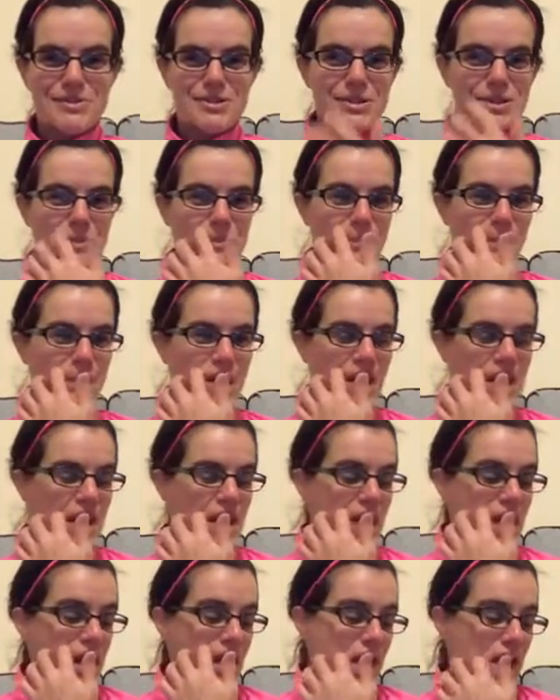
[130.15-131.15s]
So
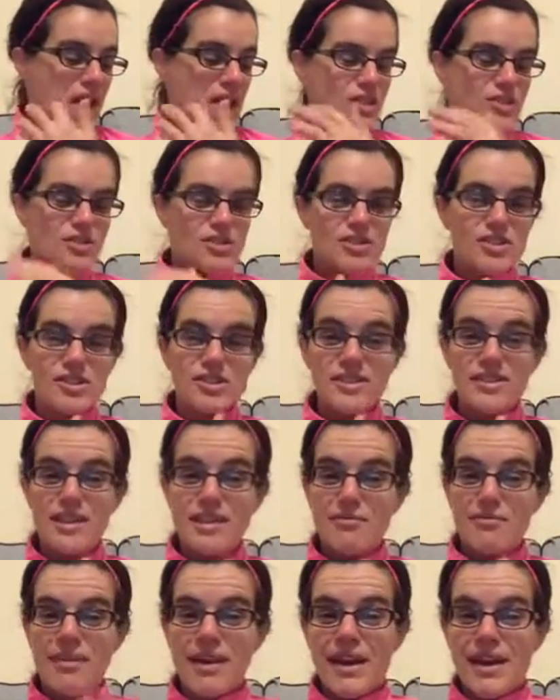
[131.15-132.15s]
let's just
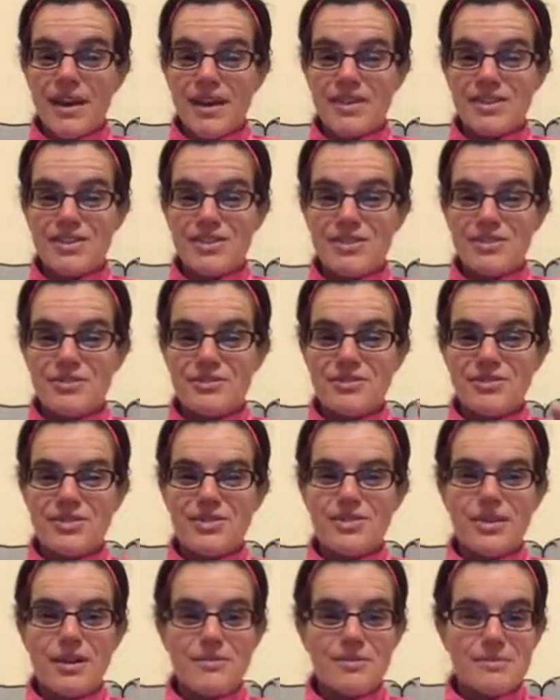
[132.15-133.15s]
get right into,
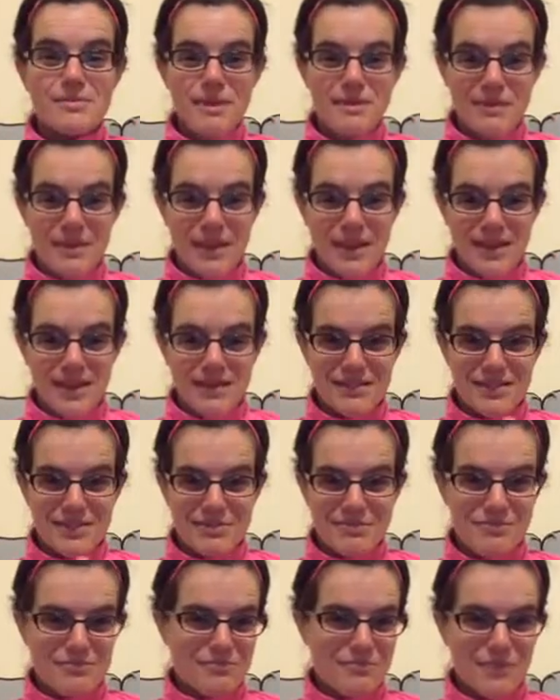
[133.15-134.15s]
so that was my week.
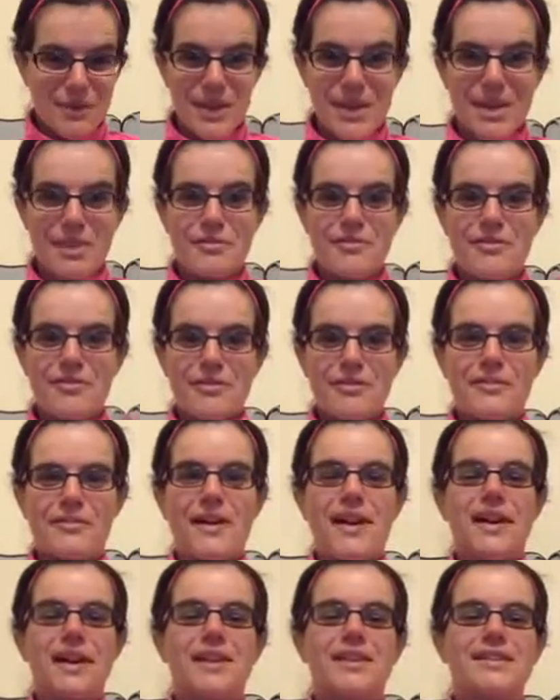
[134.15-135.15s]
So week in review,
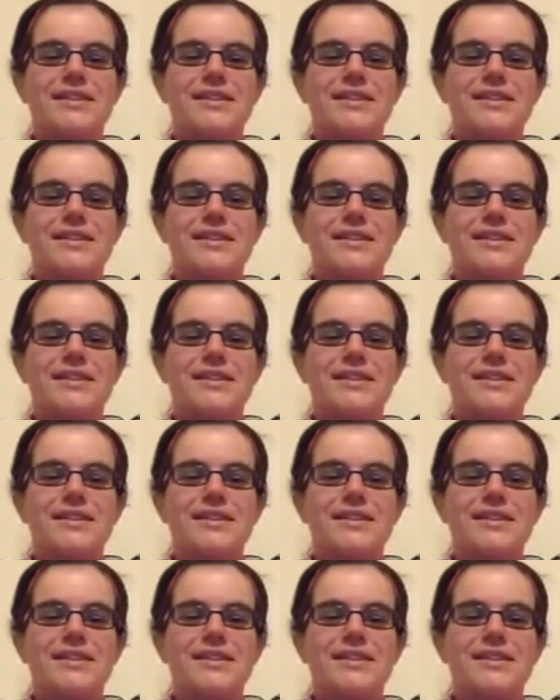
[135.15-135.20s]
right?